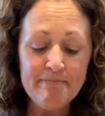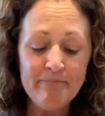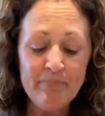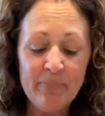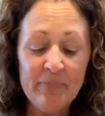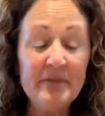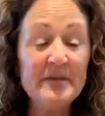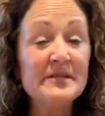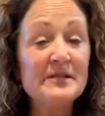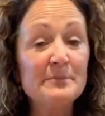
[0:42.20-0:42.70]

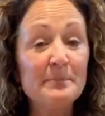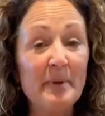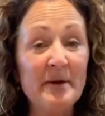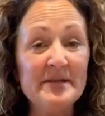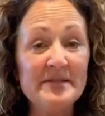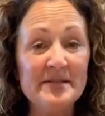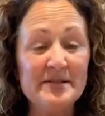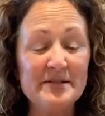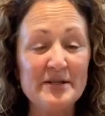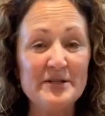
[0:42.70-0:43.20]
the
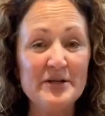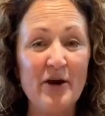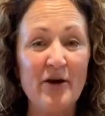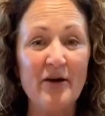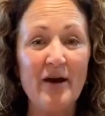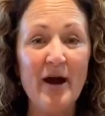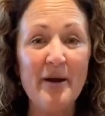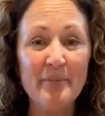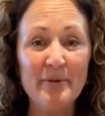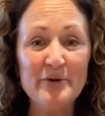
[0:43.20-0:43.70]
spicy za'atar.
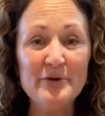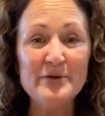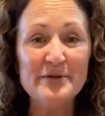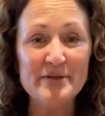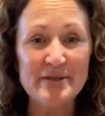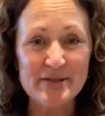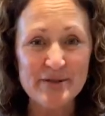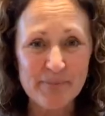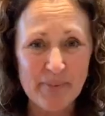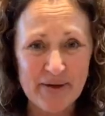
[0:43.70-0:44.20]
I'm going to use the
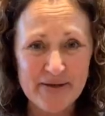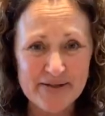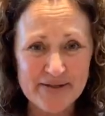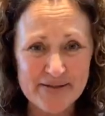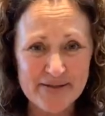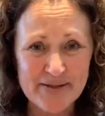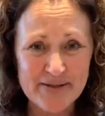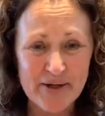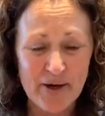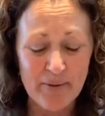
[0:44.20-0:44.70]
spicy
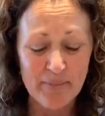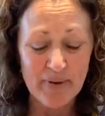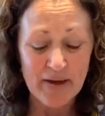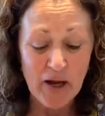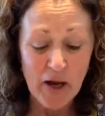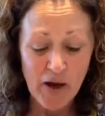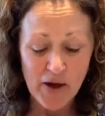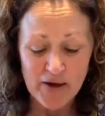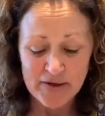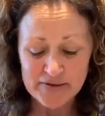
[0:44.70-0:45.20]
za'atar
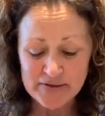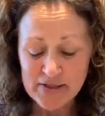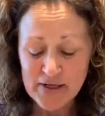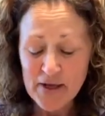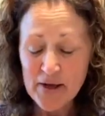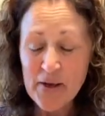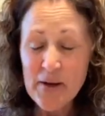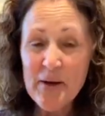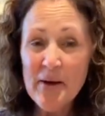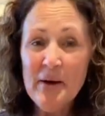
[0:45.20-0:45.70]
because
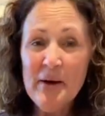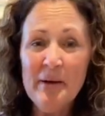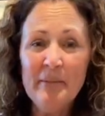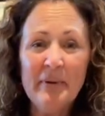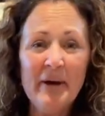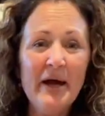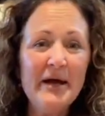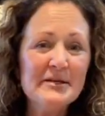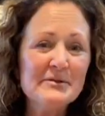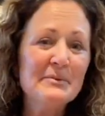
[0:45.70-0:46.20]
my
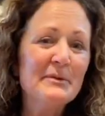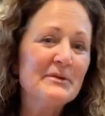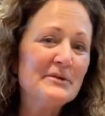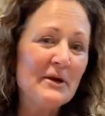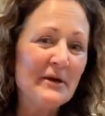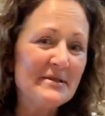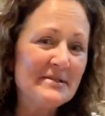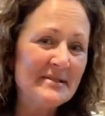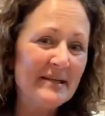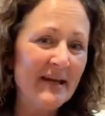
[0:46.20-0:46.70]
husband's
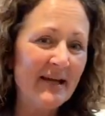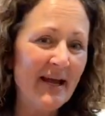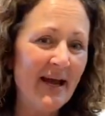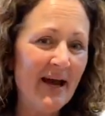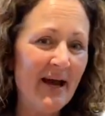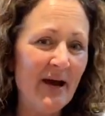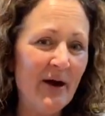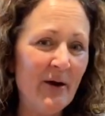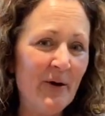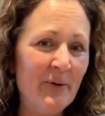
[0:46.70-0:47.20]
always saying
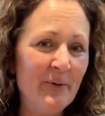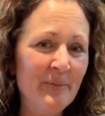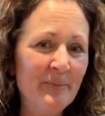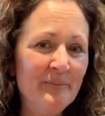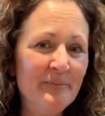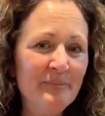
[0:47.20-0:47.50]
how,